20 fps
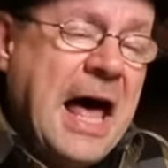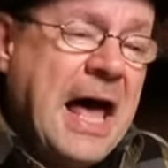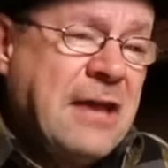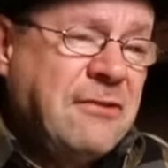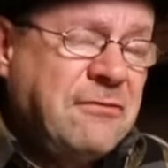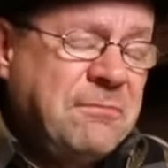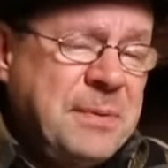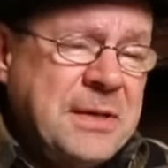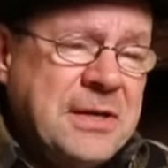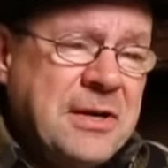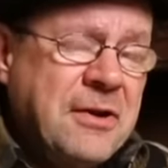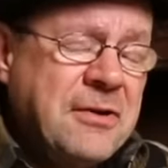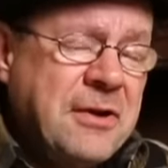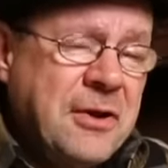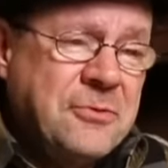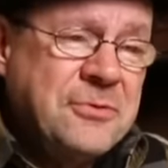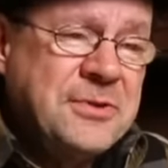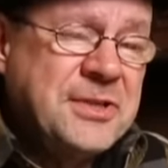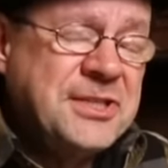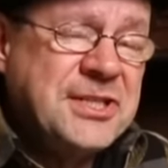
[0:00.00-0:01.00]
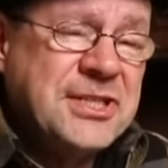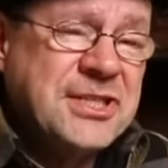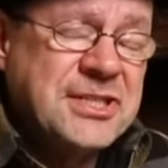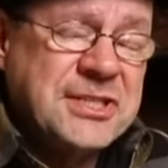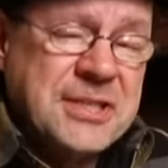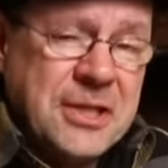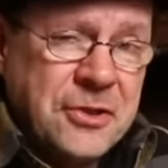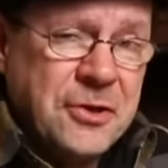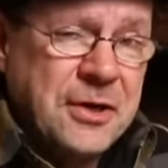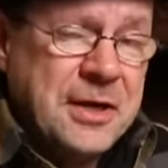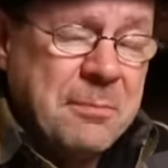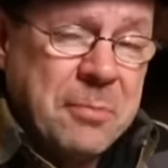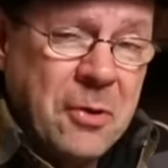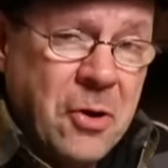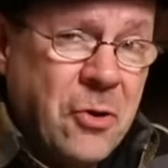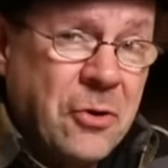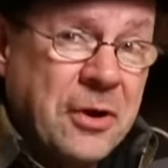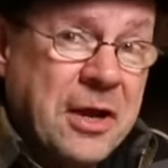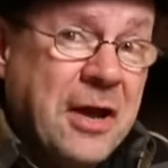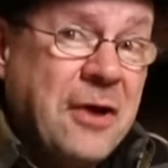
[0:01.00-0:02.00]
I've been around the distillery
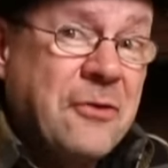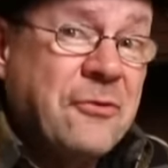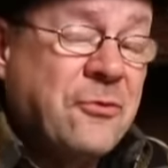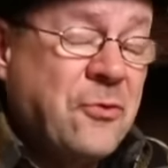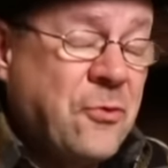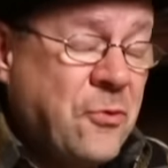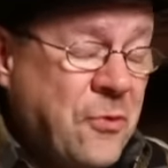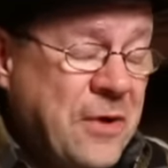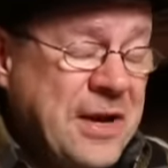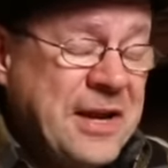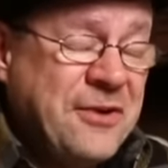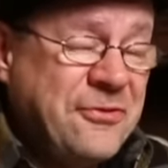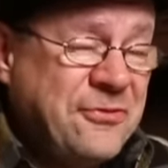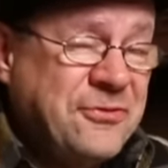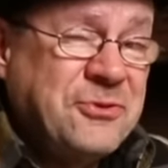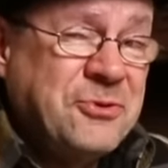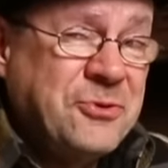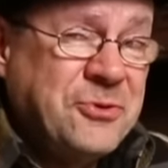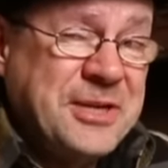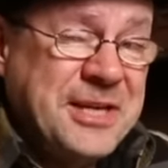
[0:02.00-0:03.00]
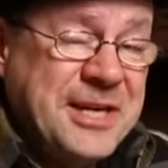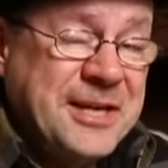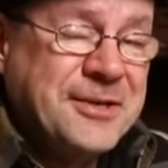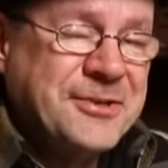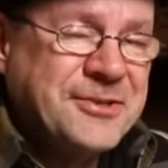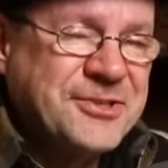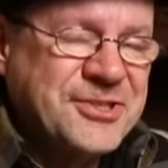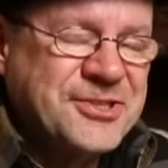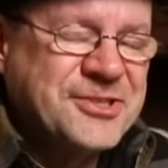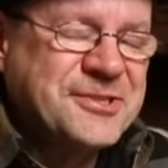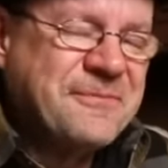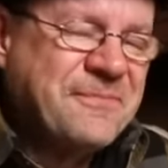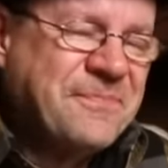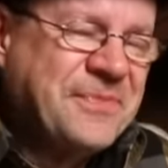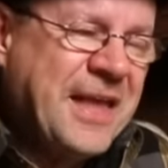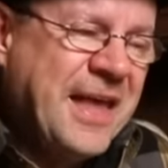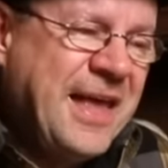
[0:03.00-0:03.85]
block quite a few years